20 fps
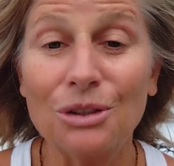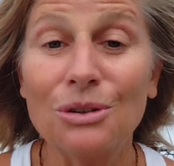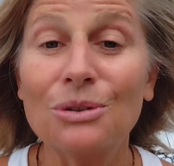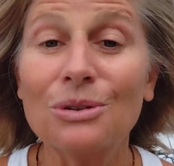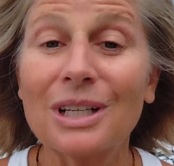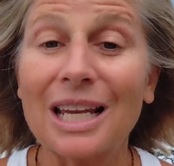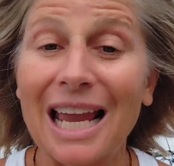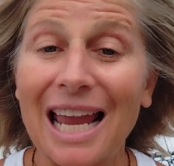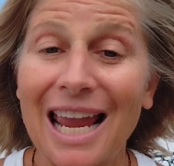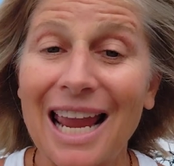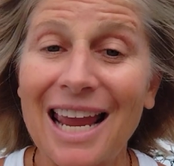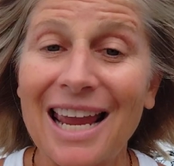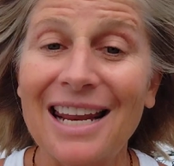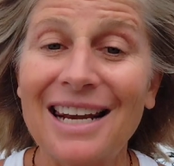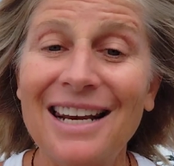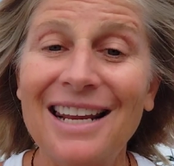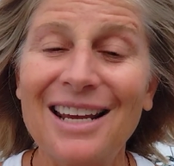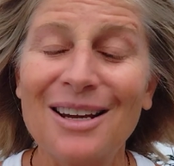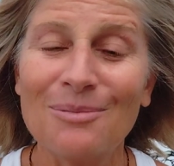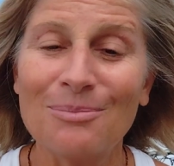You
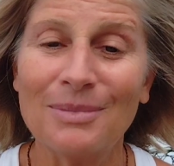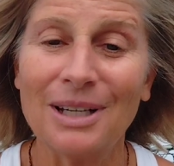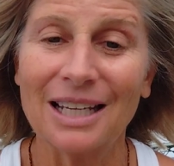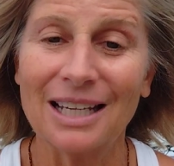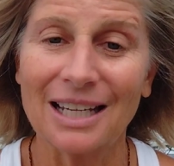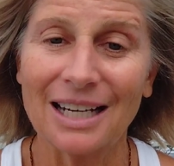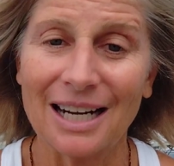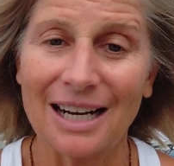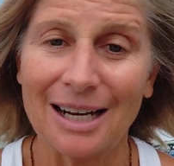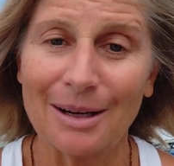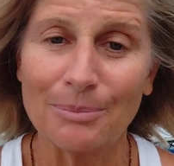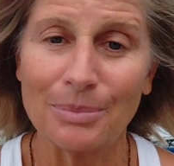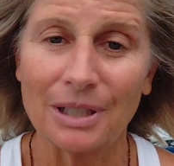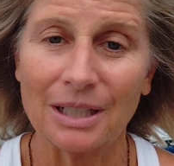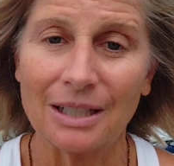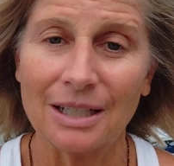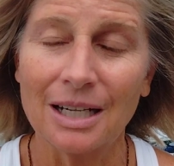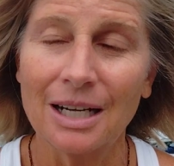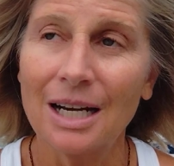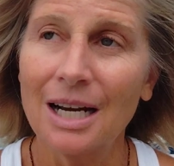can make it
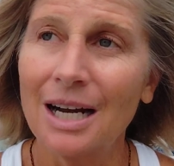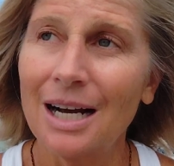happen.